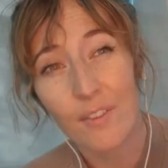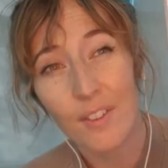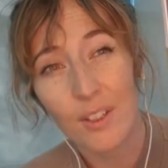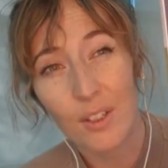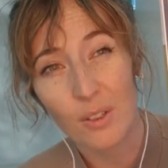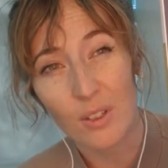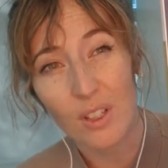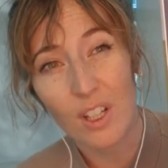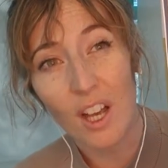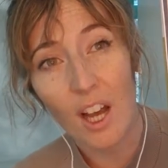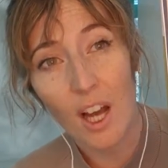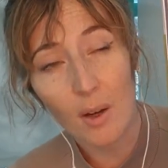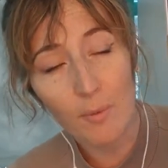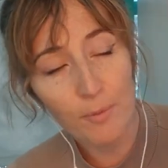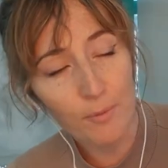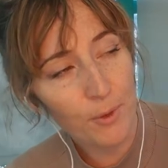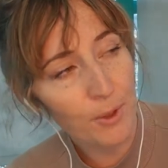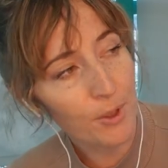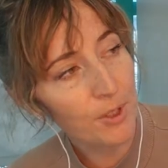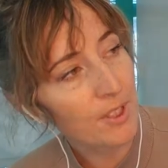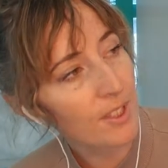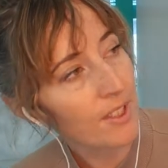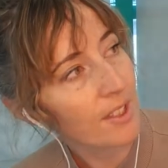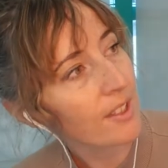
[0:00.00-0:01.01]
feel
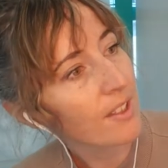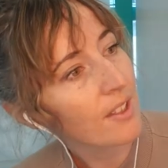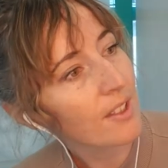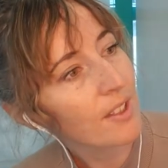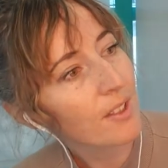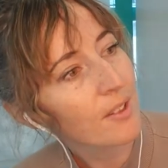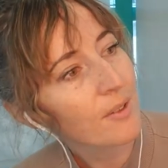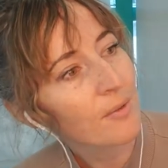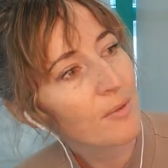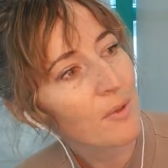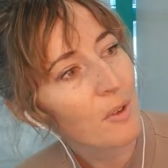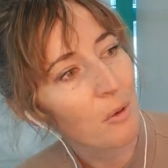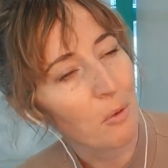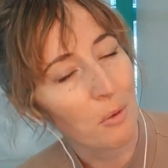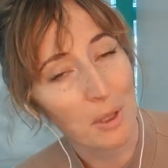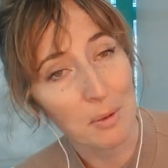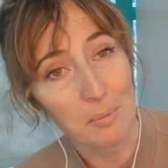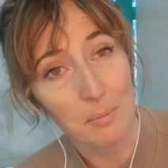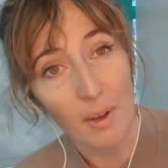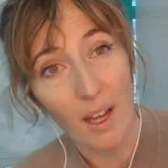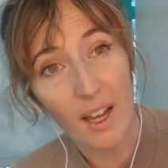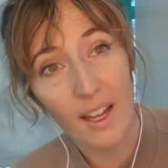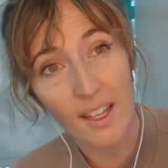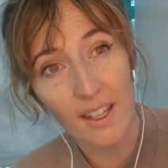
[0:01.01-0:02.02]
comforted
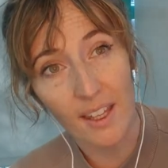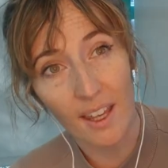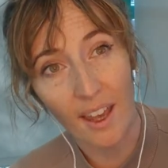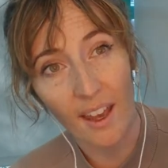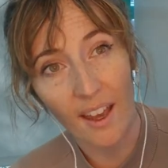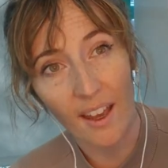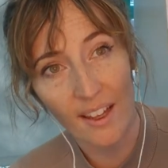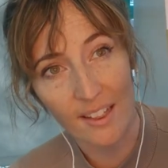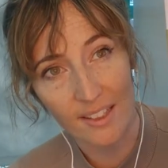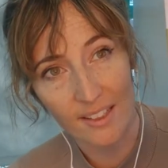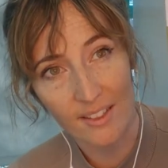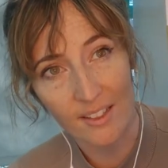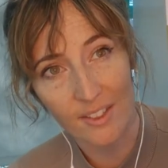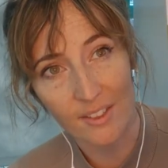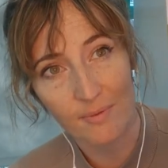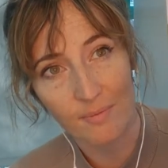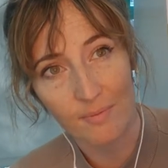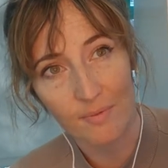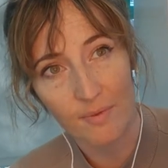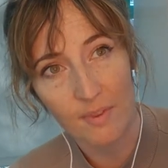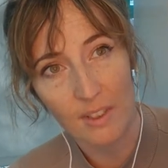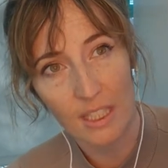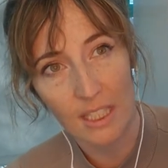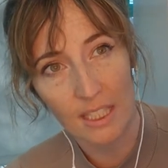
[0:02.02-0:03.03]
when my cat
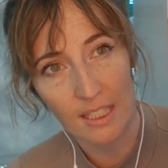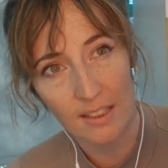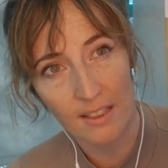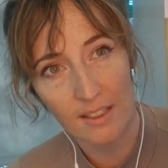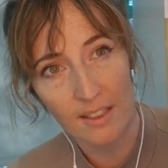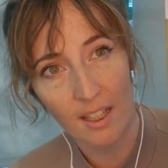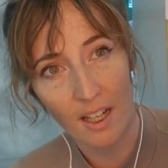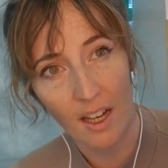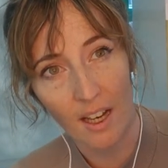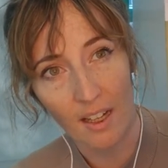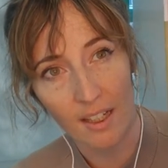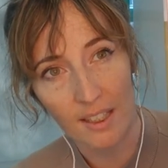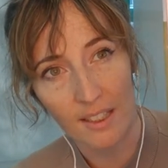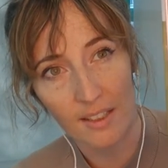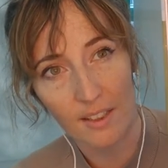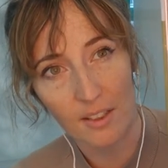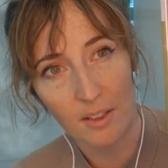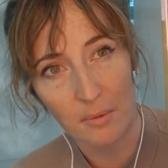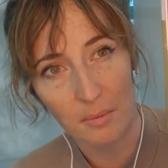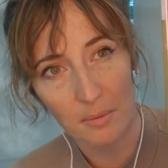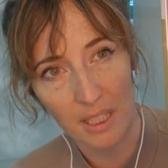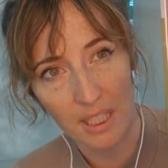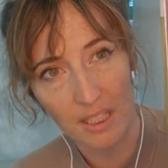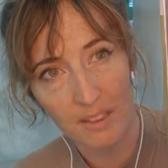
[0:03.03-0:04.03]
is kind
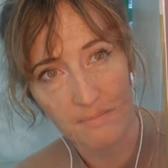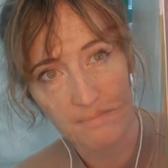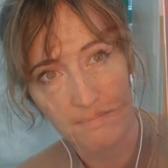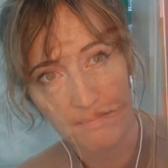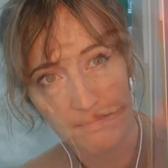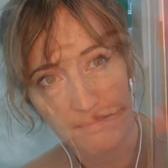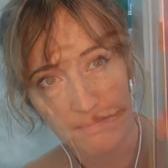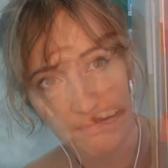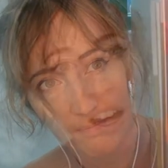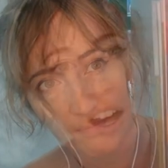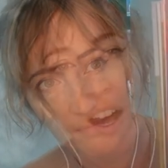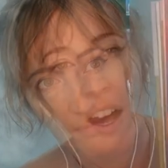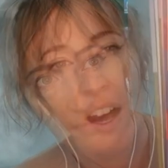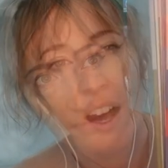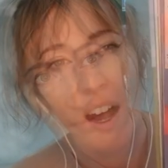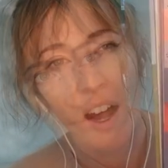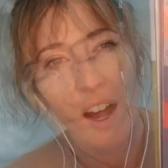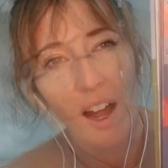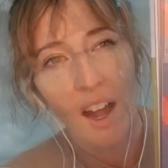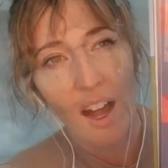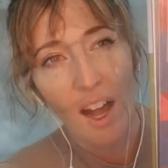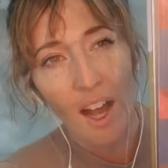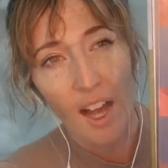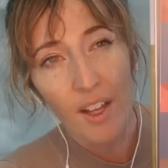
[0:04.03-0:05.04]
to me.
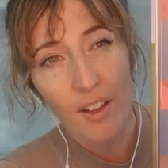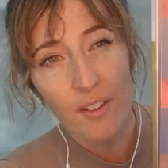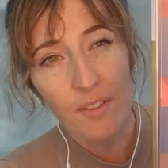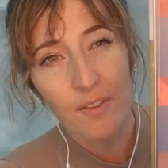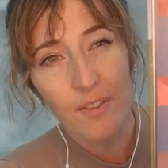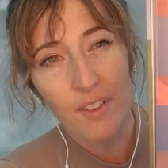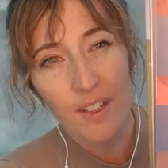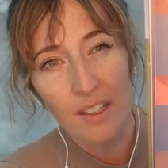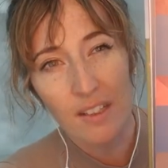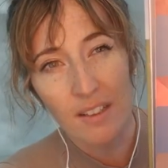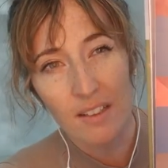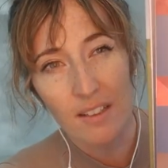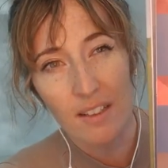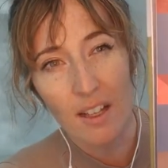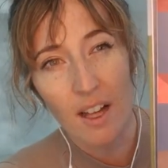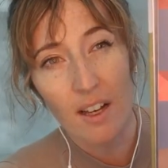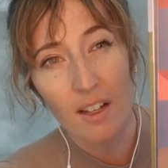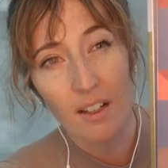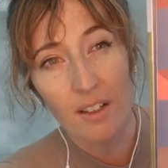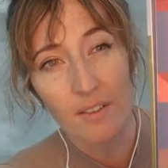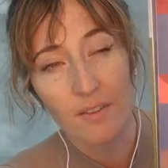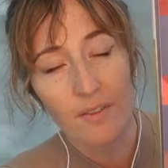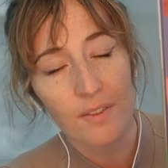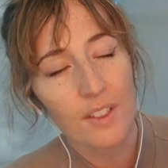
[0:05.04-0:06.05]
I feel
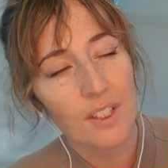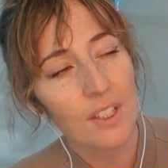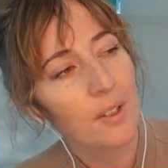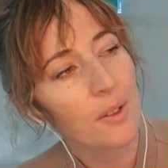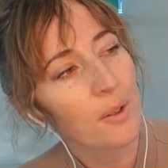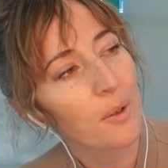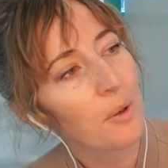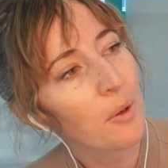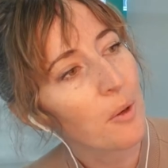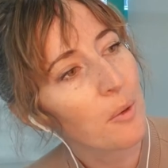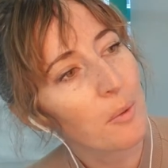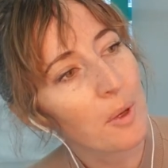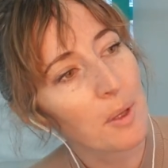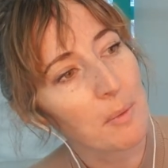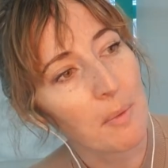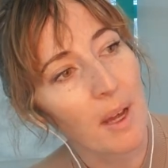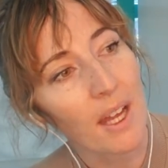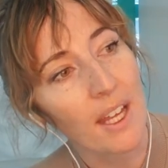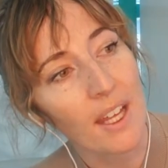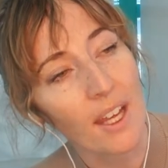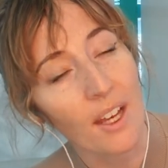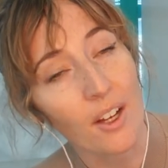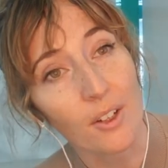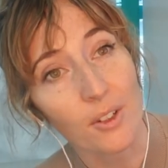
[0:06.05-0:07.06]
loved when
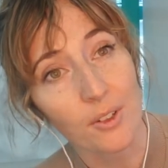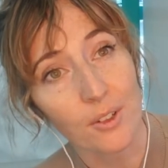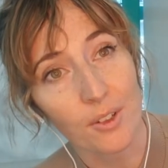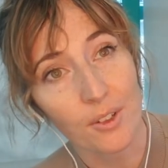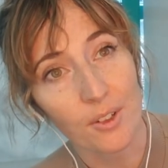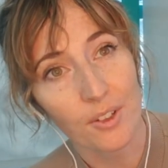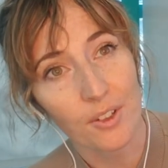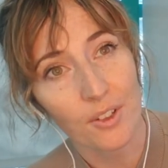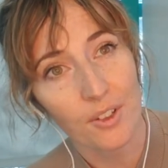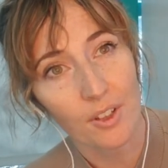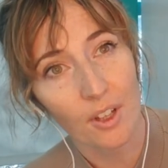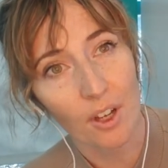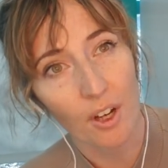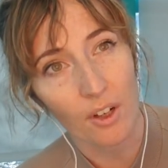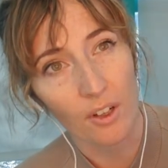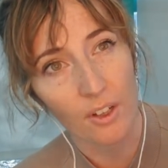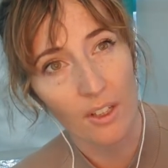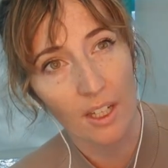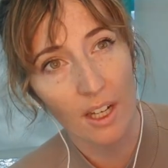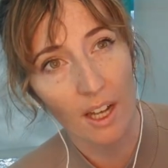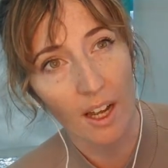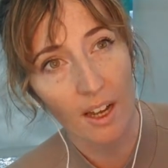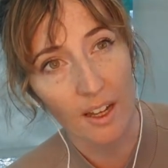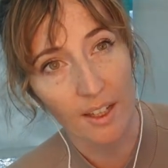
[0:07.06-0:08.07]
my elders are
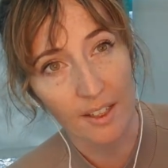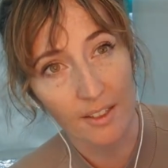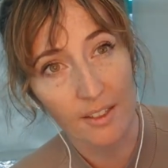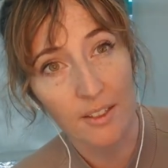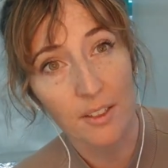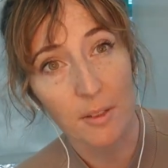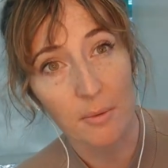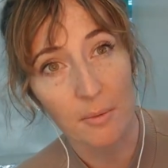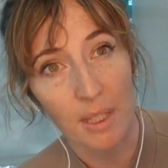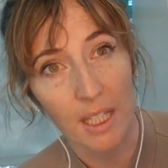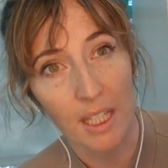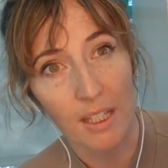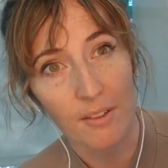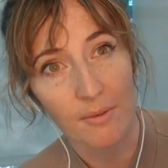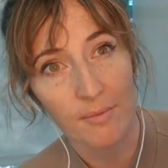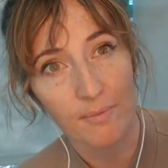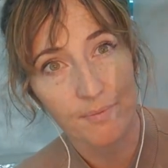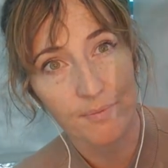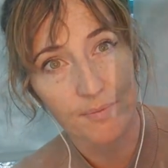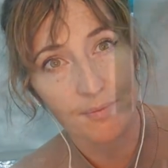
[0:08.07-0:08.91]
kind to me.